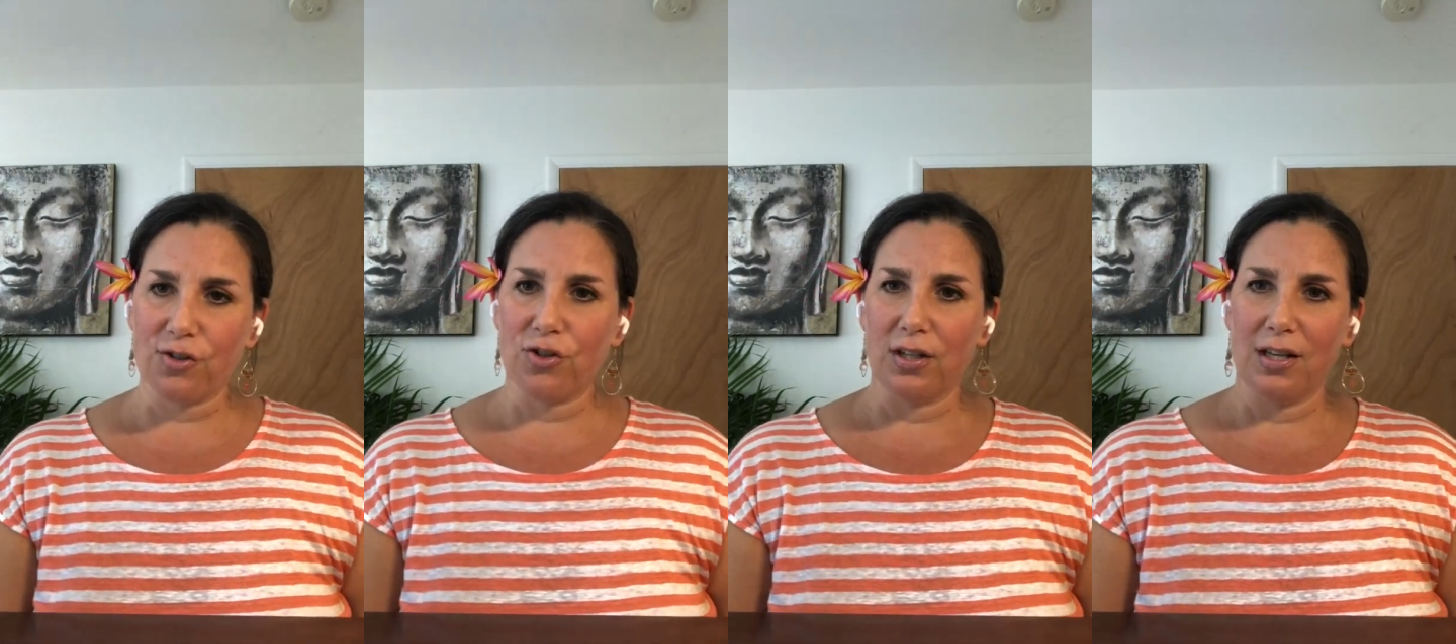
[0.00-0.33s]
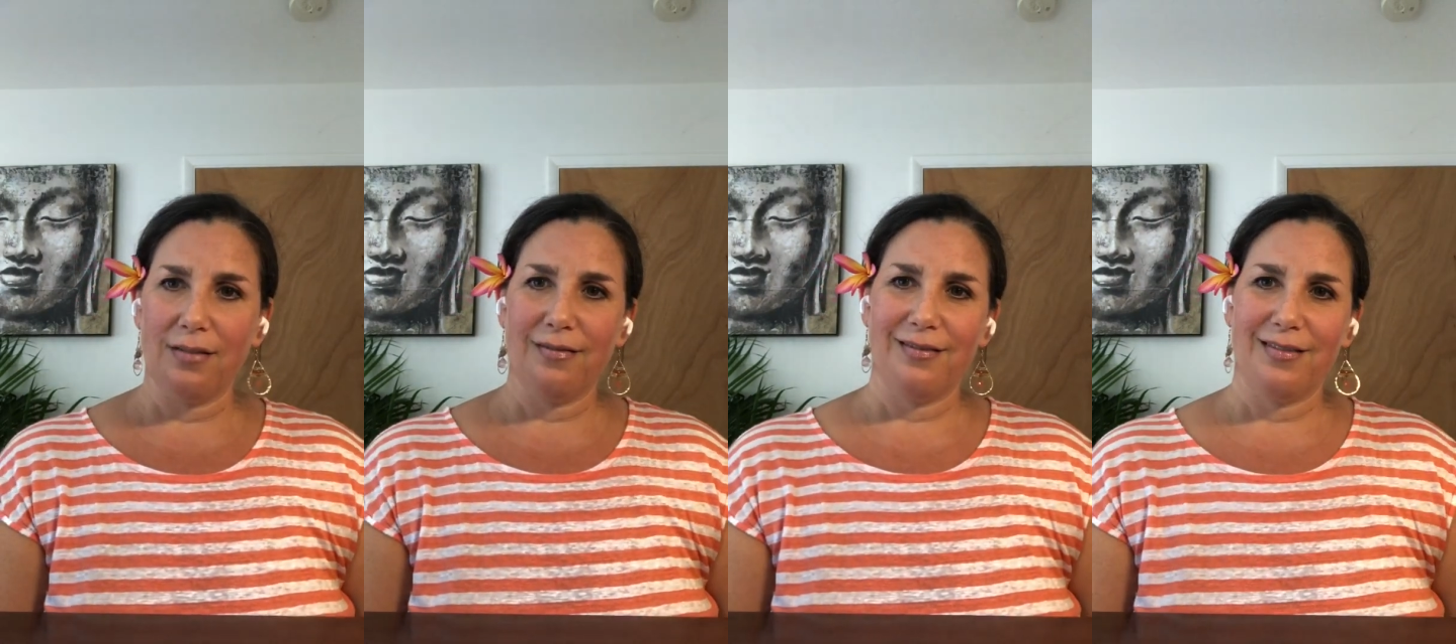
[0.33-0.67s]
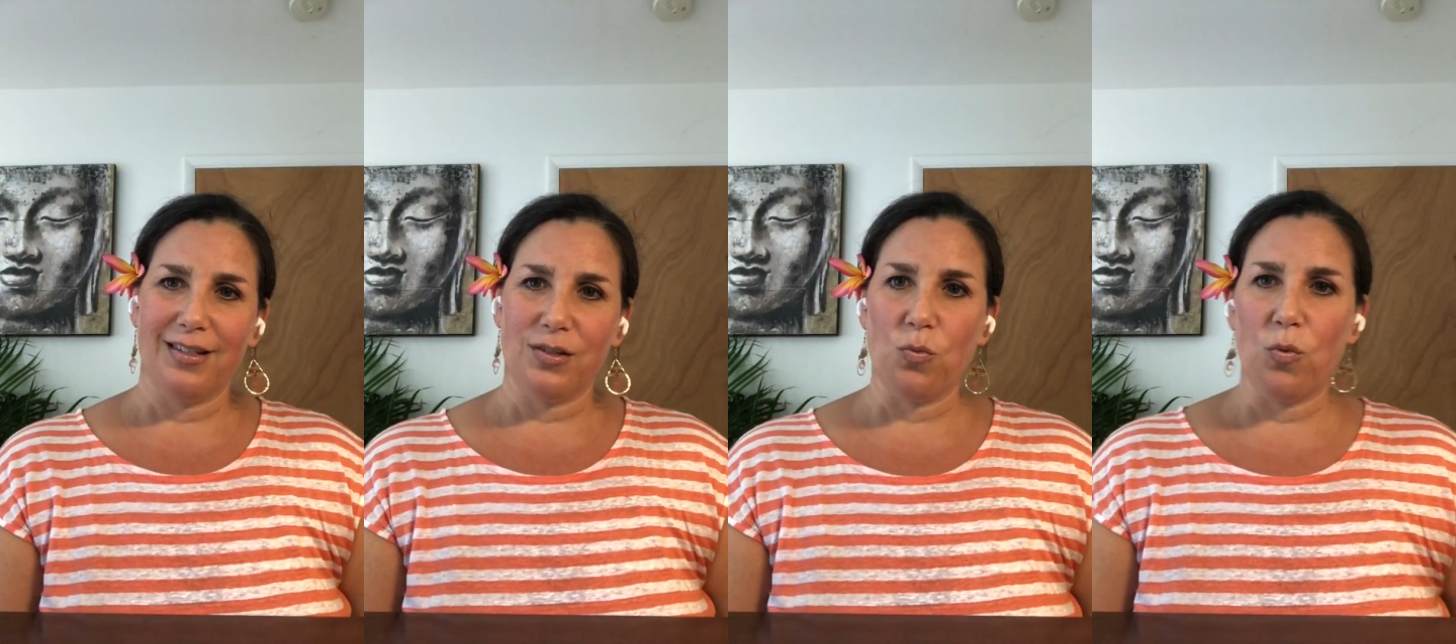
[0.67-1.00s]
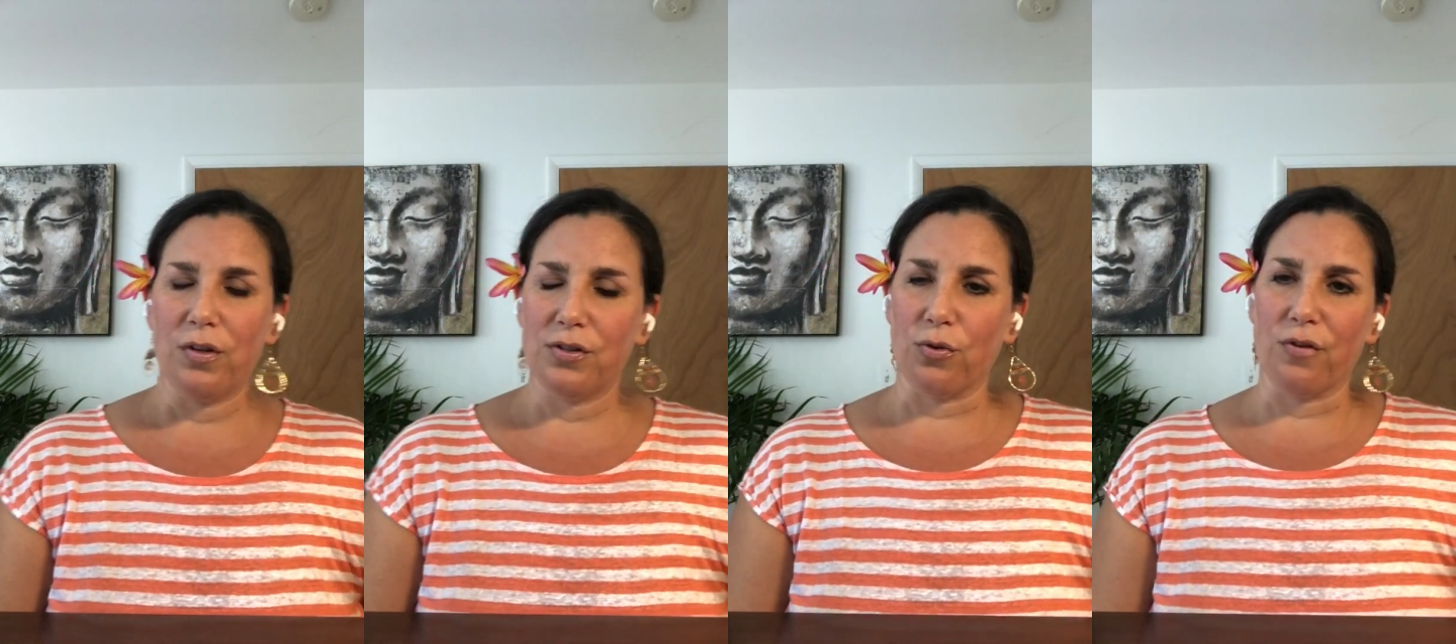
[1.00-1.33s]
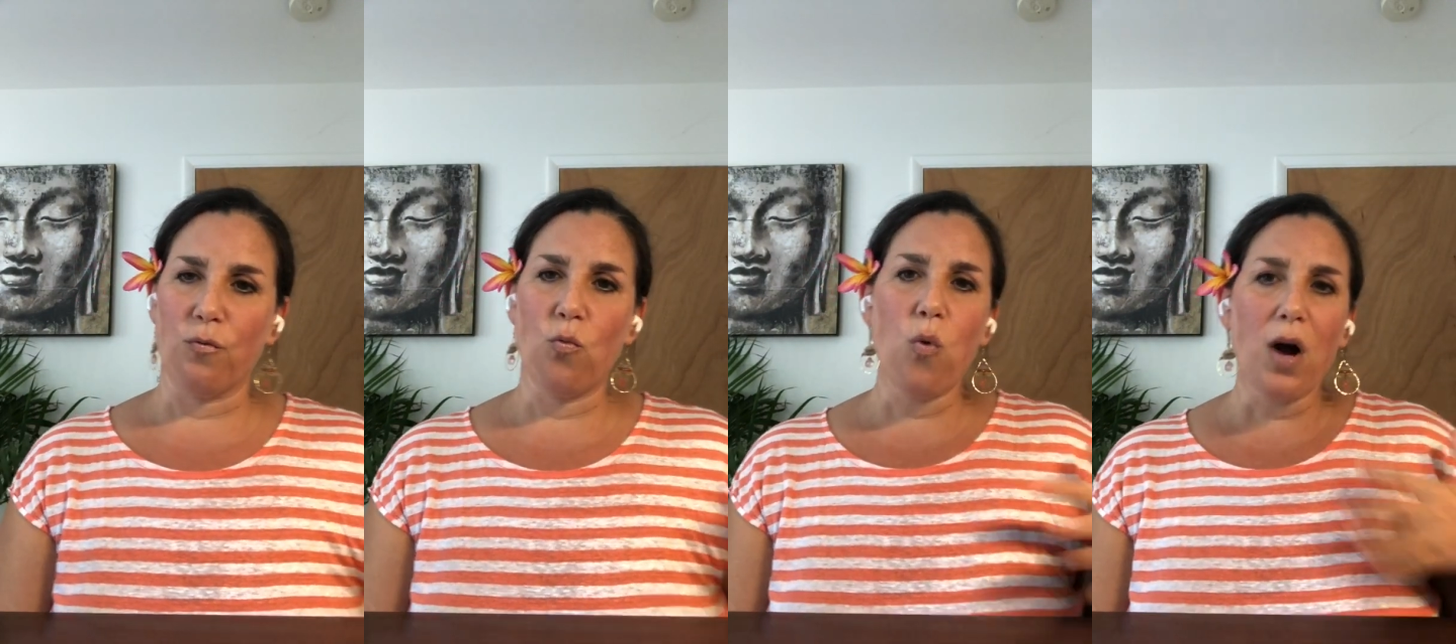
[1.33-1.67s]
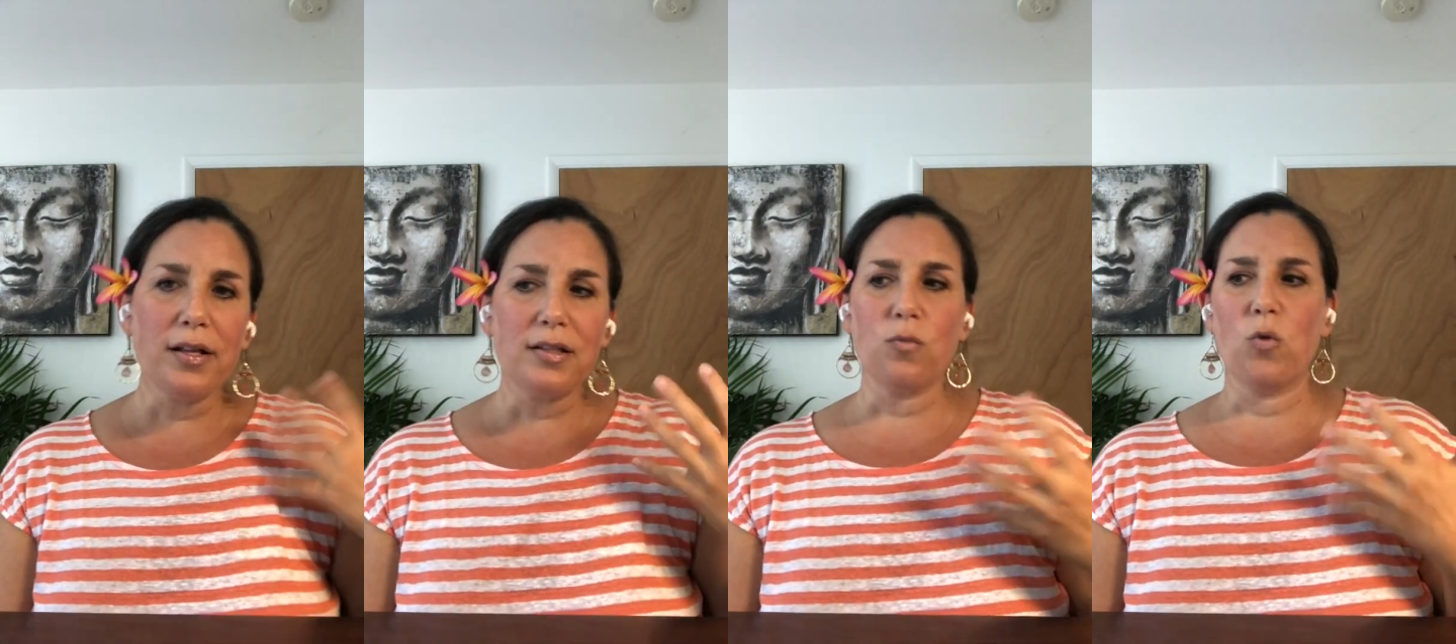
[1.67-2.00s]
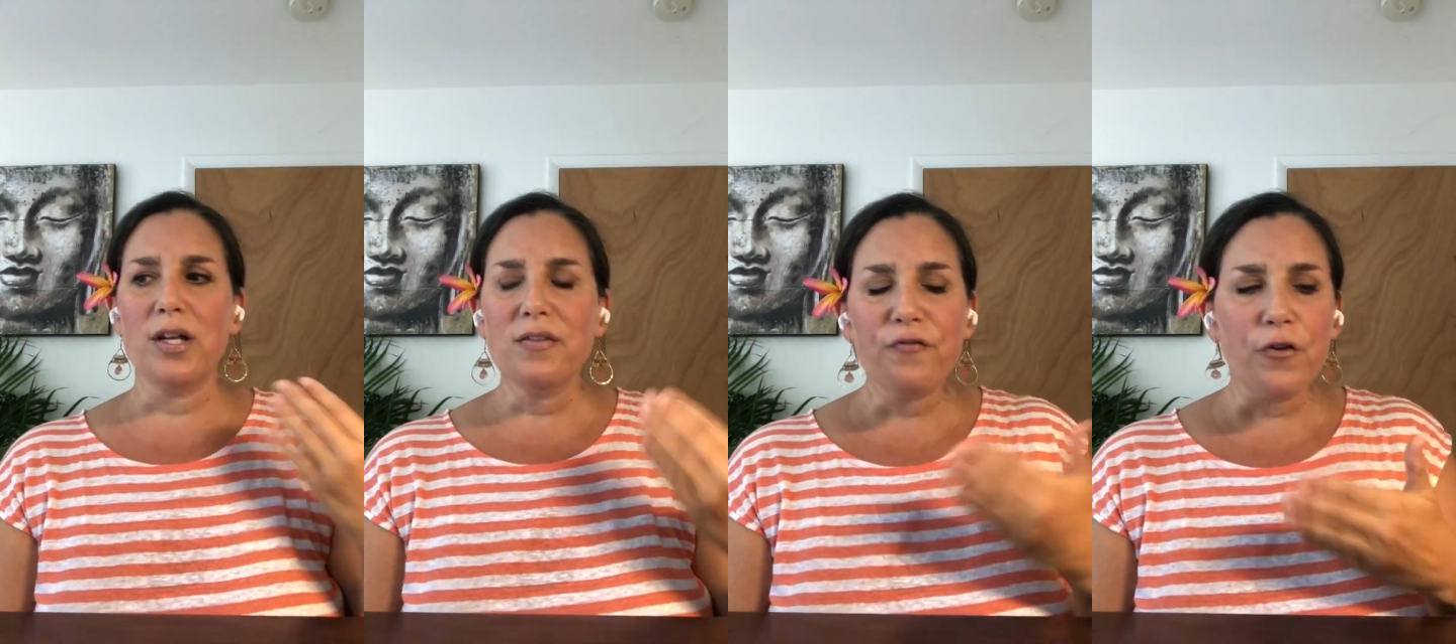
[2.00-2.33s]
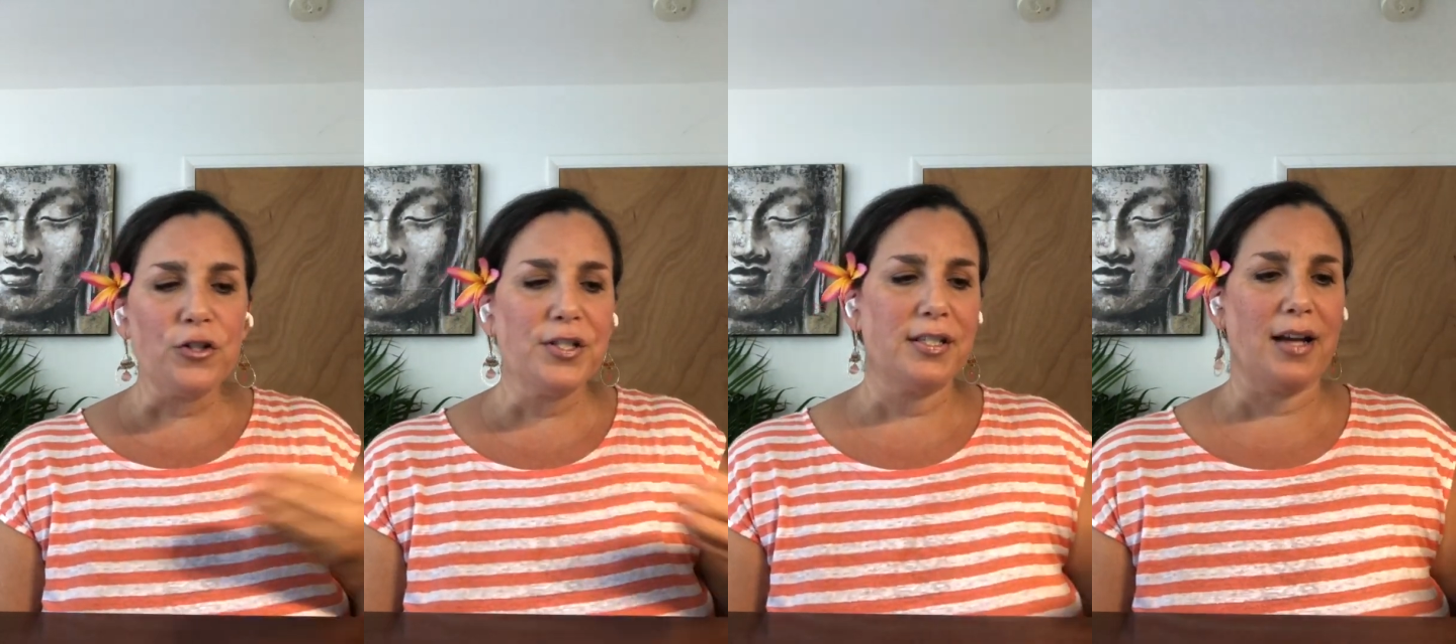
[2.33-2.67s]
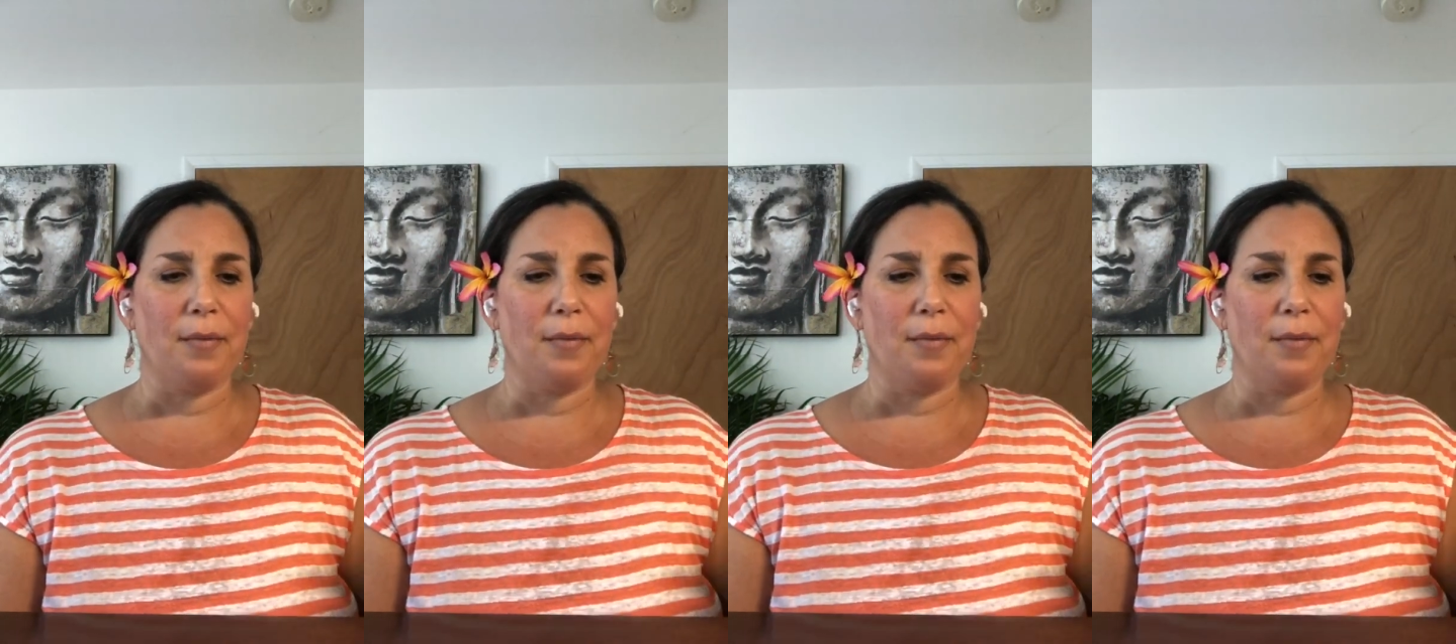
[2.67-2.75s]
in improving those boundaries?